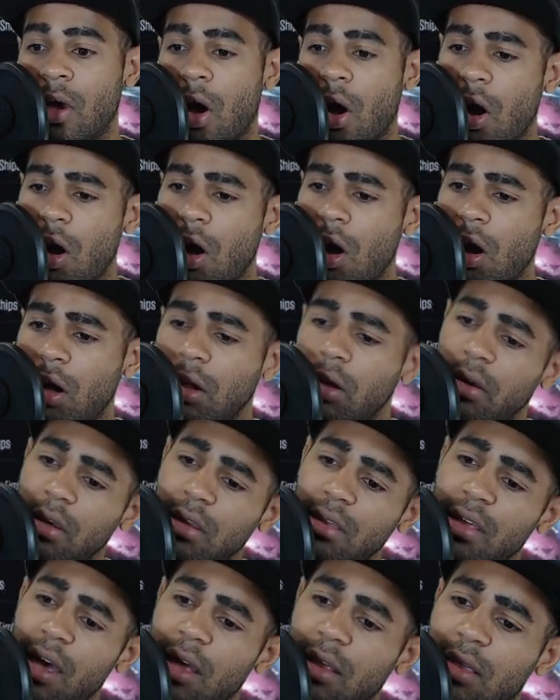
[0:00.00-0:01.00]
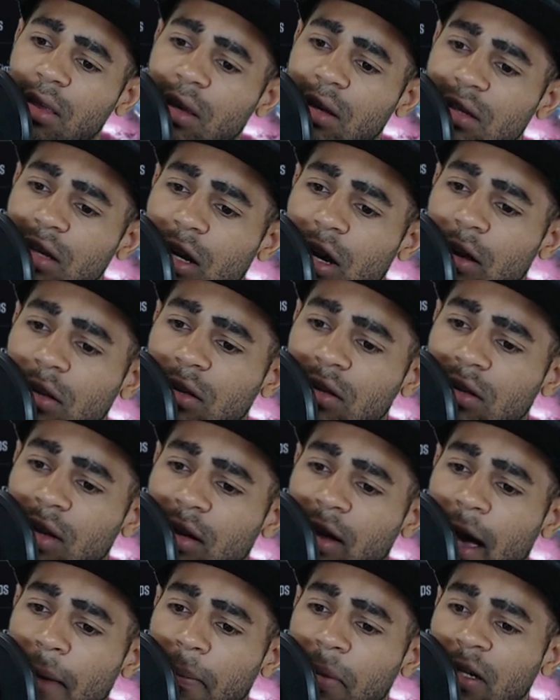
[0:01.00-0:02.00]
oh, look at that. There's a
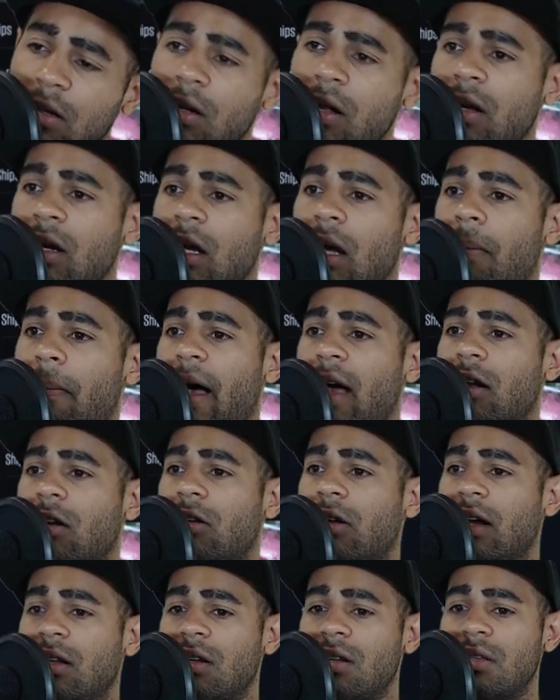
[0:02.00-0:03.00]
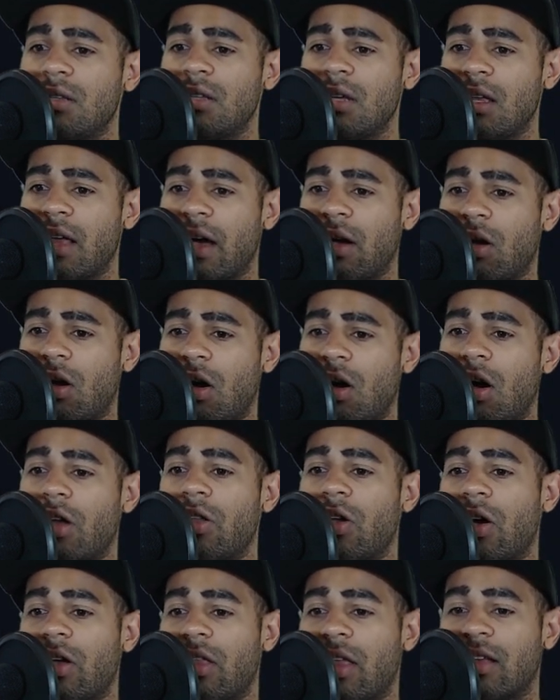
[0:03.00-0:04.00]
capital and commander. I didn't see that. Oh,
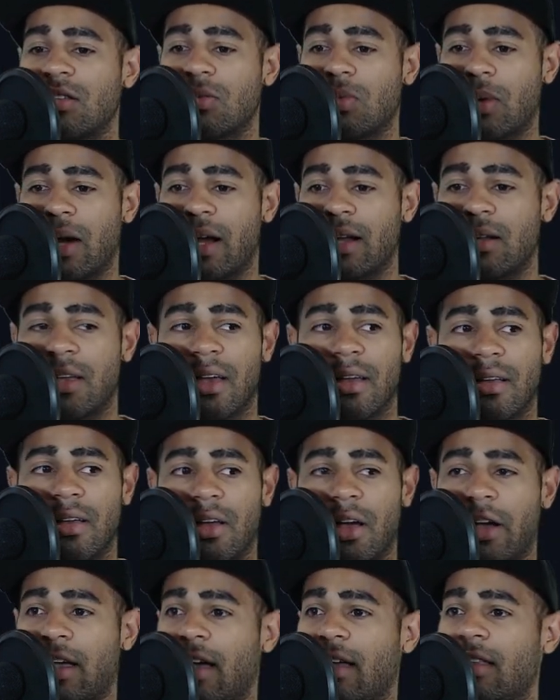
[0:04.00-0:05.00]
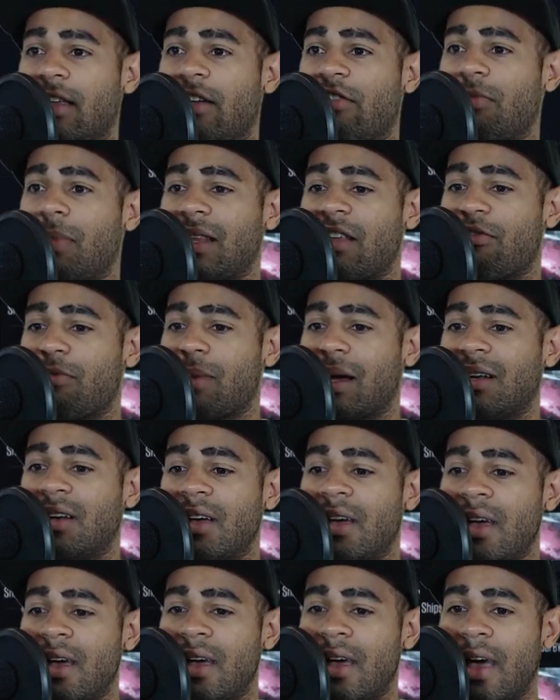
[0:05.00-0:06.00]
no, there's right here. Okay, never mind, never mind.
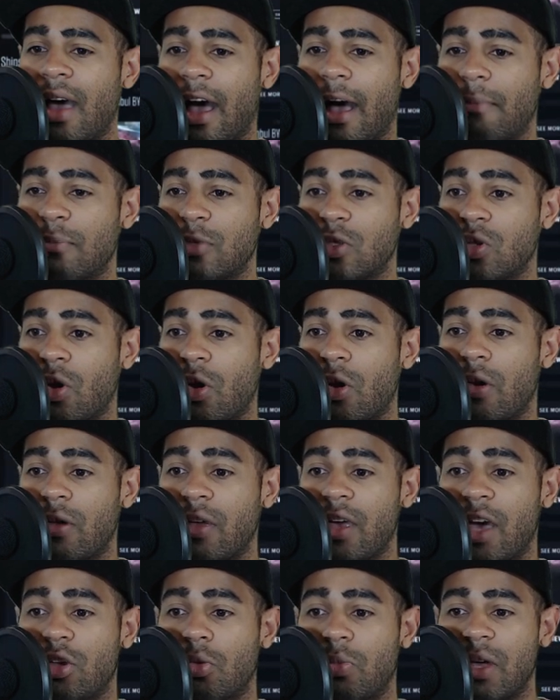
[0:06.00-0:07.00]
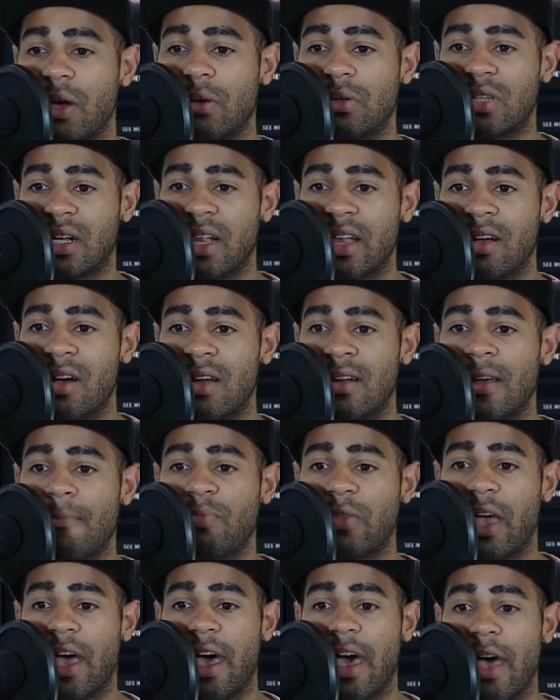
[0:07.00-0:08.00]
Um, so yeah, you'll be able to click on it.
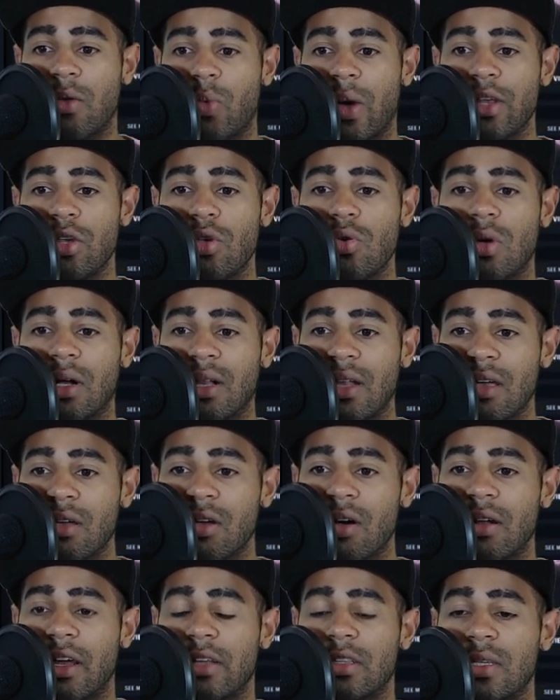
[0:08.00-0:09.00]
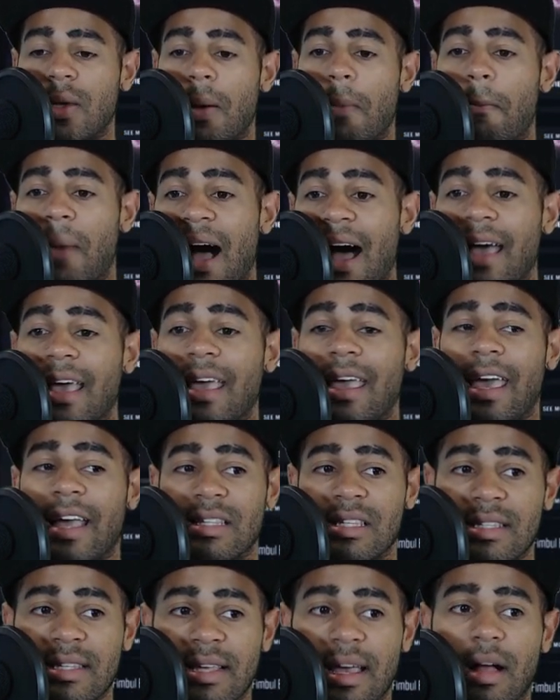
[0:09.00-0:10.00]
And when you click on it to buy
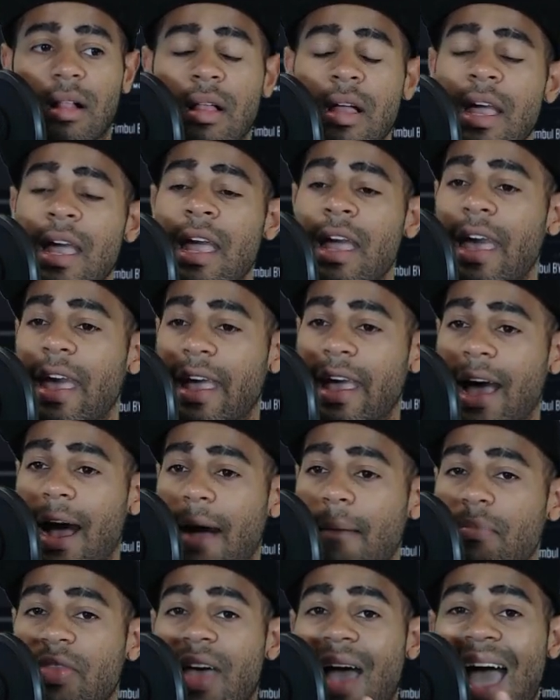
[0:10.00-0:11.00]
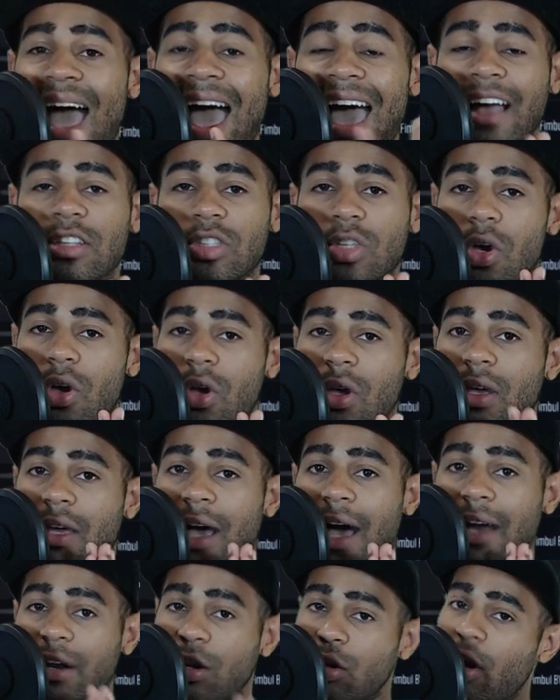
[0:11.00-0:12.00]
and sell, um, they're so
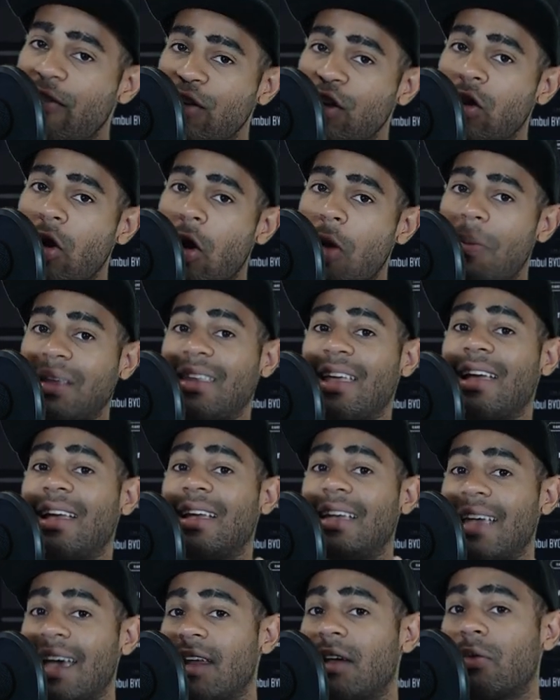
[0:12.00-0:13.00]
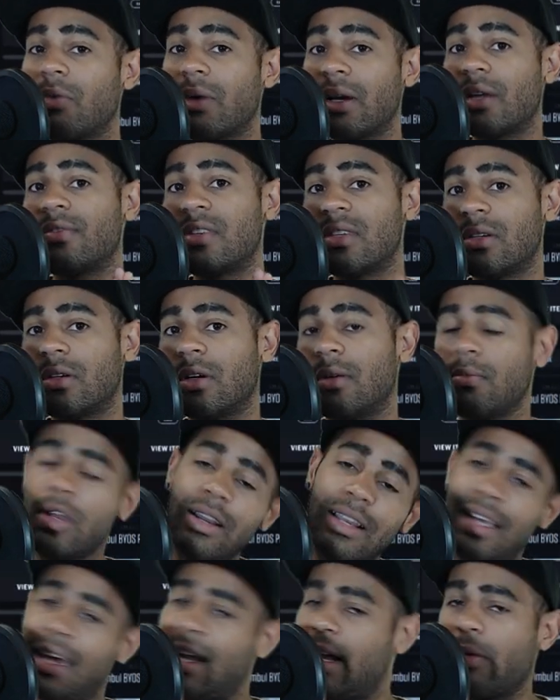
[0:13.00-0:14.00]
I don't know if you know, but they're getting rid of Serum,
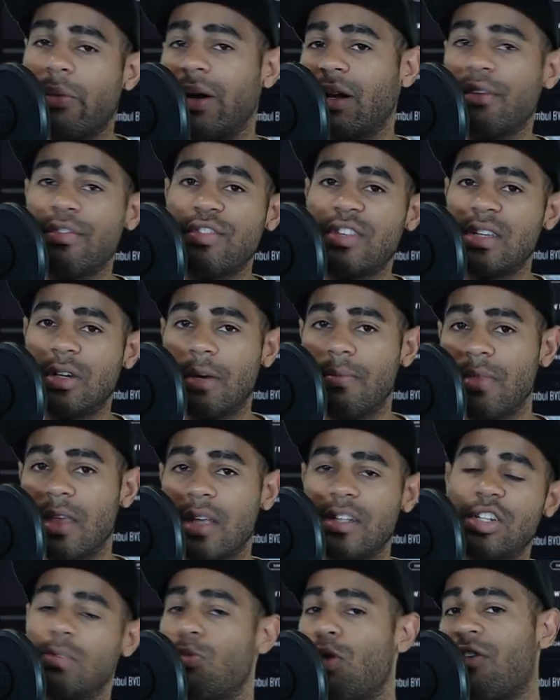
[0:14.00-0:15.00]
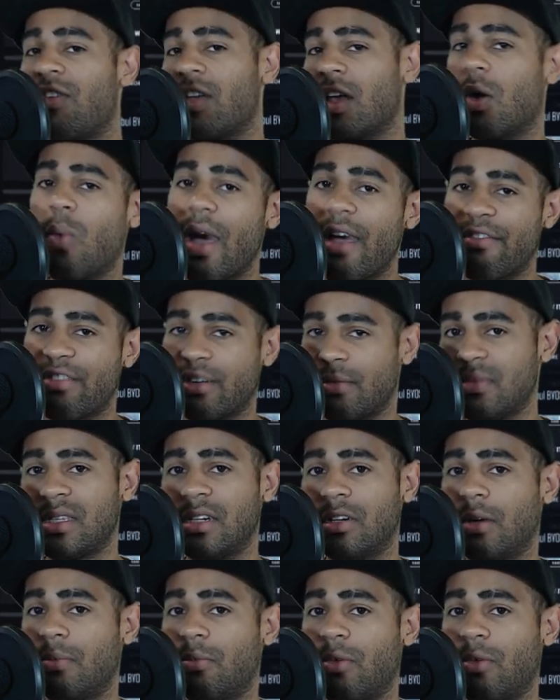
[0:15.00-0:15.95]
not getting rid of Serum. They're just moving away from Serum,